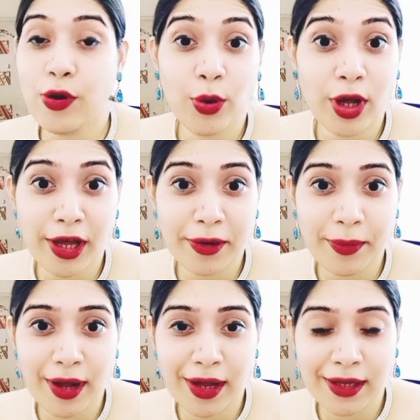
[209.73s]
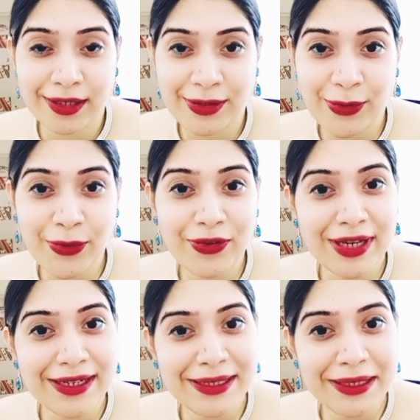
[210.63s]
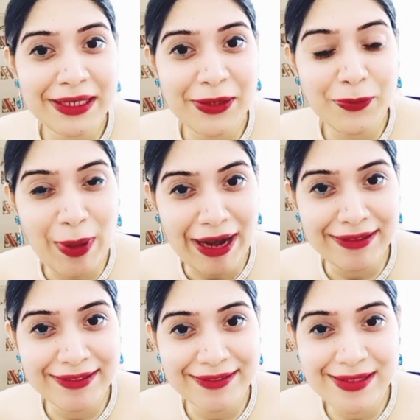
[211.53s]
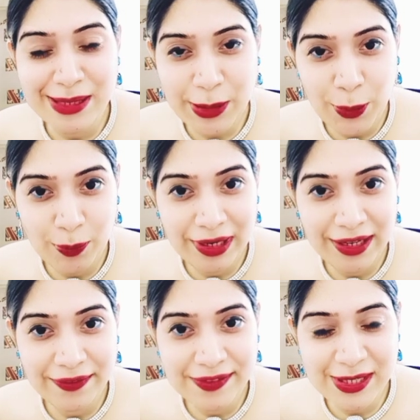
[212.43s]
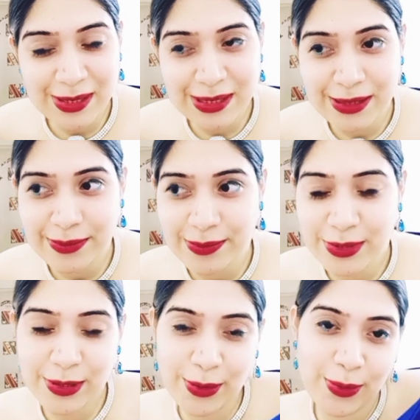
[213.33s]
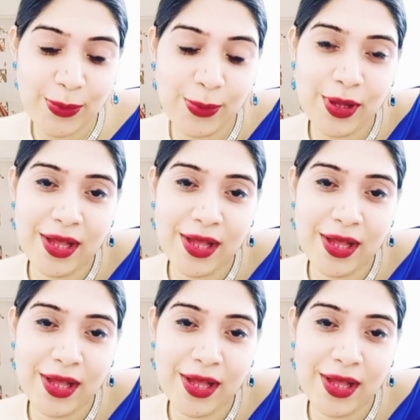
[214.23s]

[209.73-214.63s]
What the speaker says: karma, no creating new patterns, no belief systems, no